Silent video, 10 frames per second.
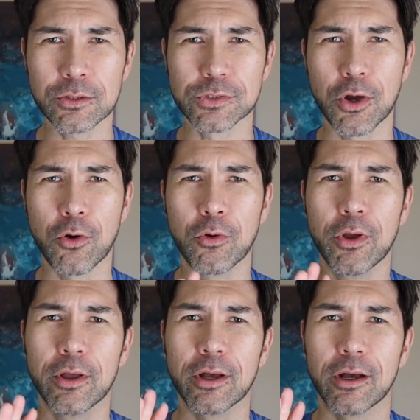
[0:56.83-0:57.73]
So,
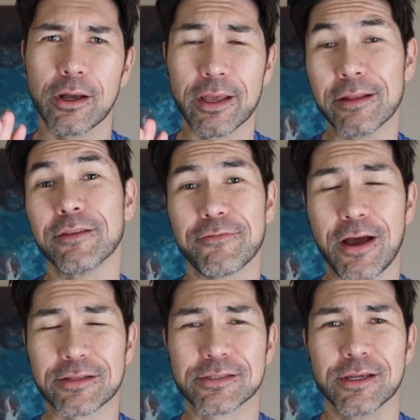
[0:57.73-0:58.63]
uh, and the
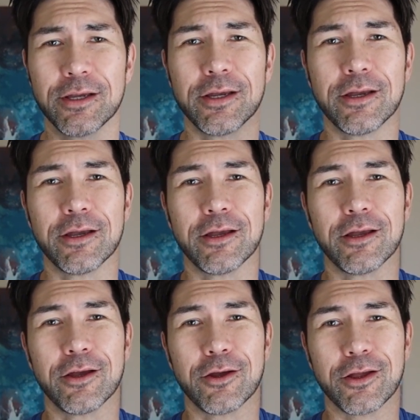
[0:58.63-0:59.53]
fats.
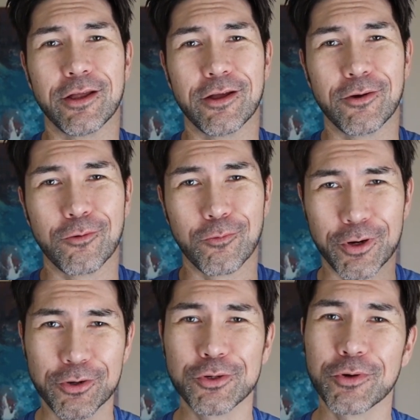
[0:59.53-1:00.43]

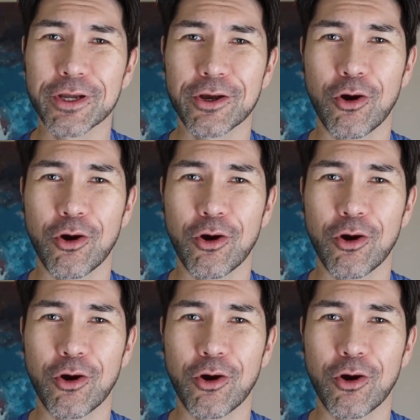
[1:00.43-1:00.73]
When you're doing a